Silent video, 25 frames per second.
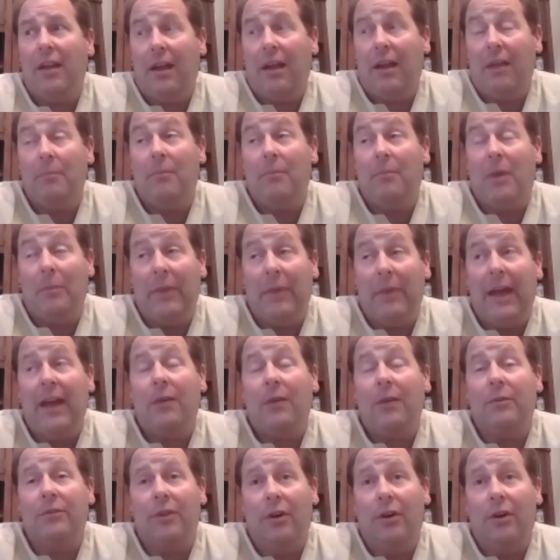my
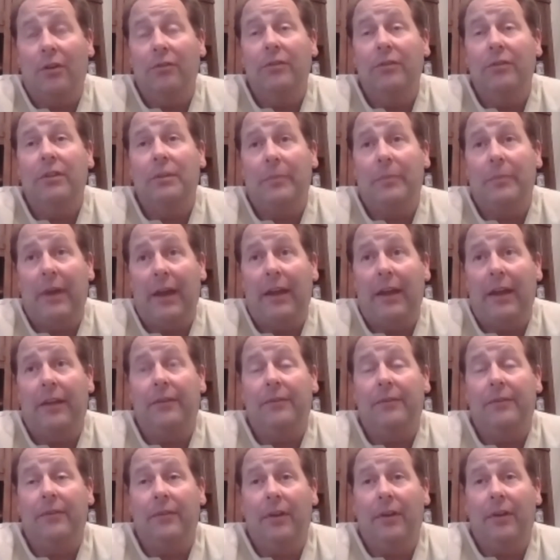back was hurt really
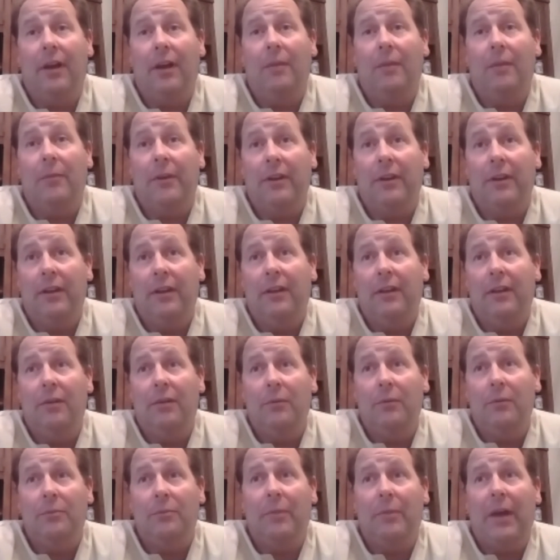bad. I mean,
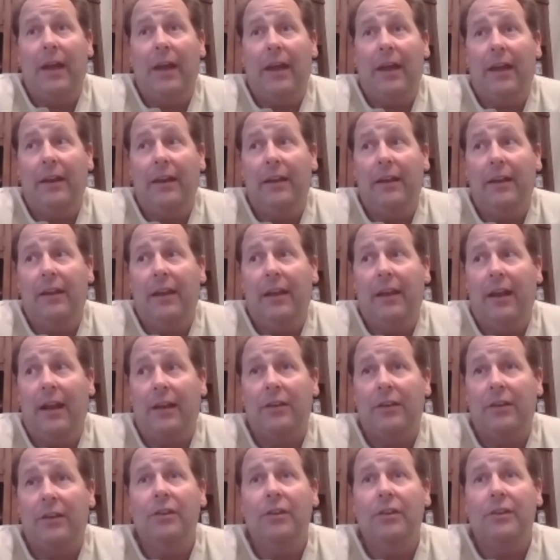it was bad, and
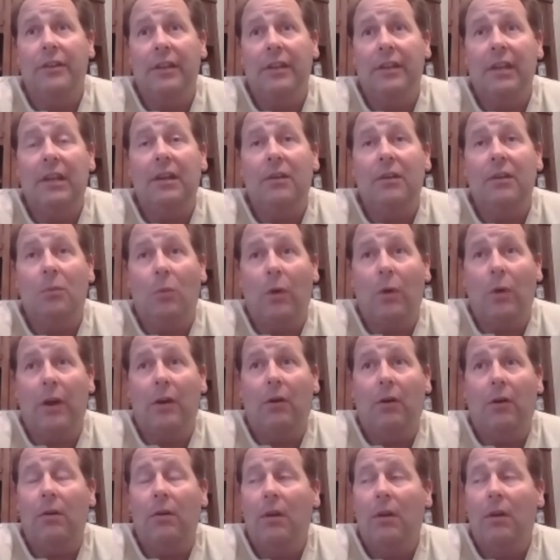I couldn't kick
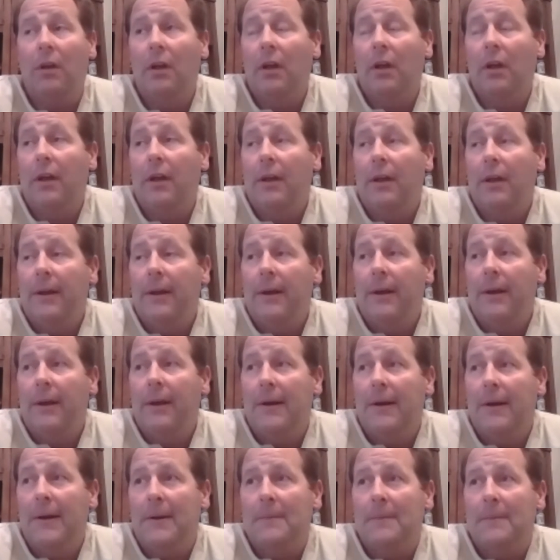well.
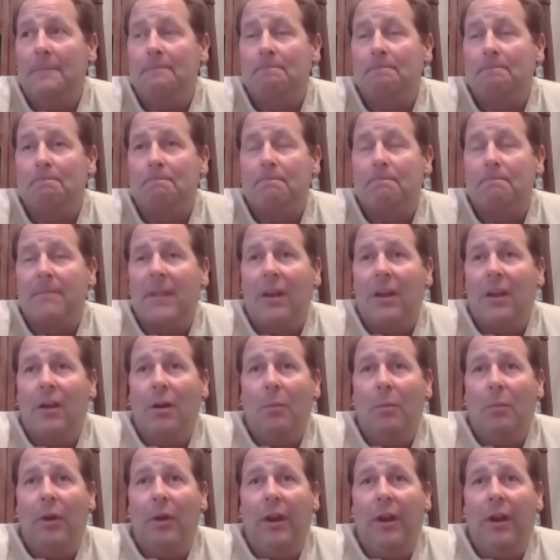
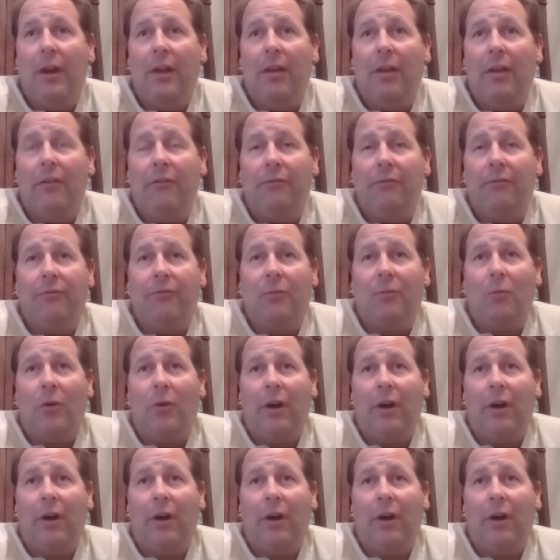But from what